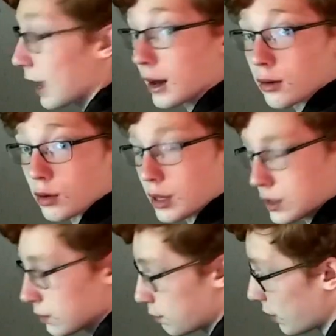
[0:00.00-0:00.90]
That
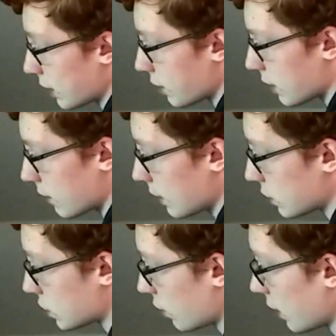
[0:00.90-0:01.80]
is a pretty good
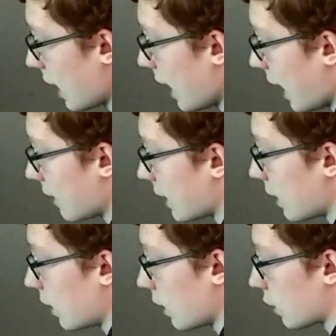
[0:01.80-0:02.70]
convincer. And
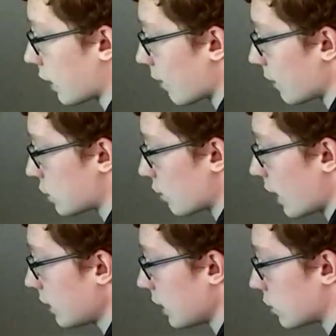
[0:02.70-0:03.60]
then a good convincer
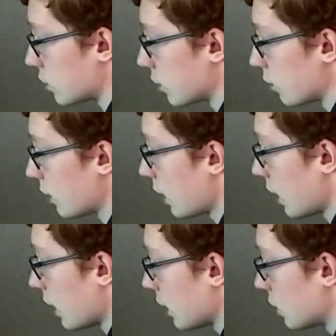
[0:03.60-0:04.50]
I like to do
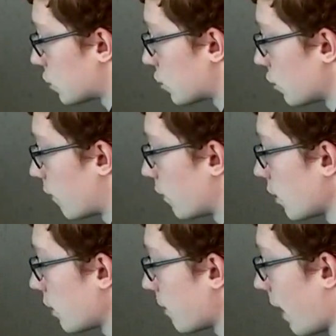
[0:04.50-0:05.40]
is to
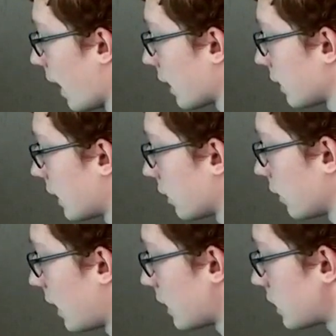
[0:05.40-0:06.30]
float it back and then at
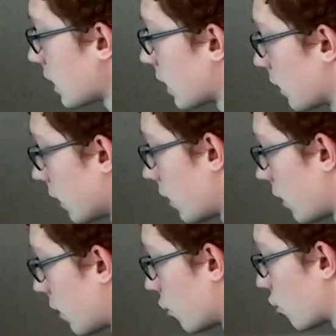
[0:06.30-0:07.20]
the last second
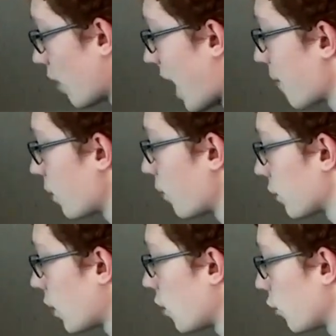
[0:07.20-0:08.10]
grab it
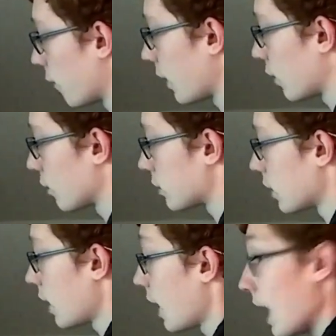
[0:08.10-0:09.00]
with all your fingers
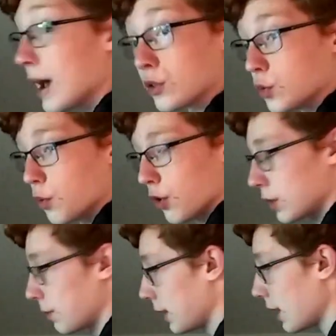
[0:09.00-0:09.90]
as you were
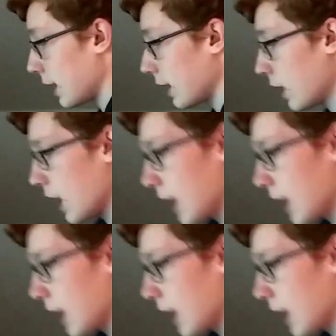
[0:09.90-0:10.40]
at the beginning.